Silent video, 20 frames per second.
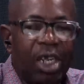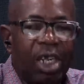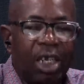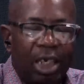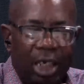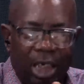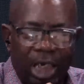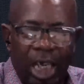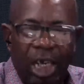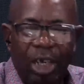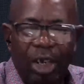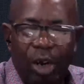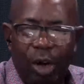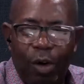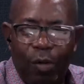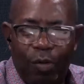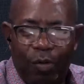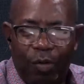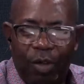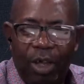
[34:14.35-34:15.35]
It's
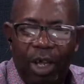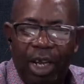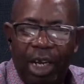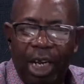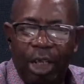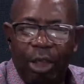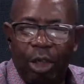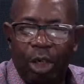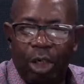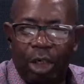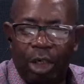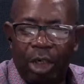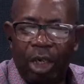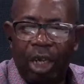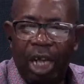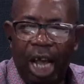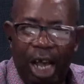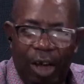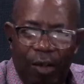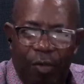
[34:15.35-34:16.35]
enough. Let us
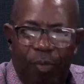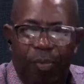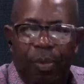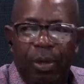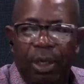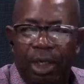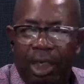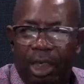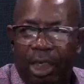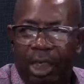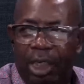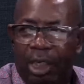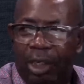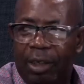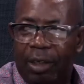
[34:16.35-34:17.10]
have peace.